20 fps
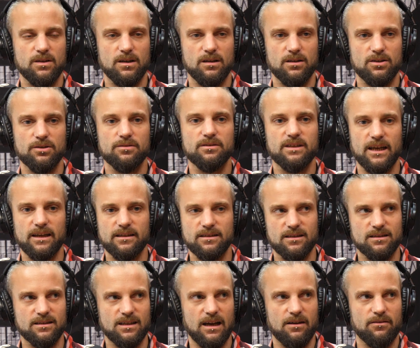use
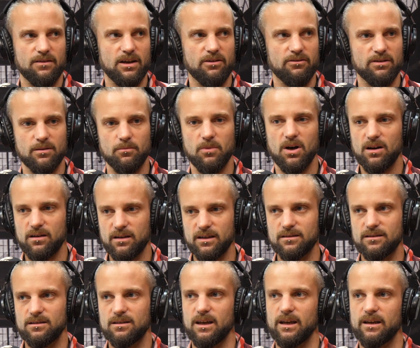cases out there in the
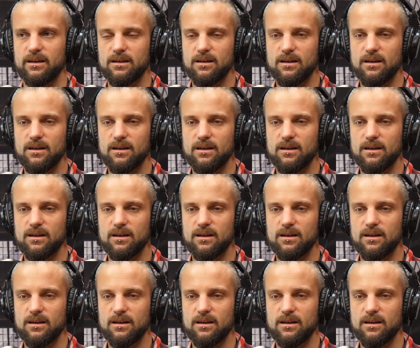market today.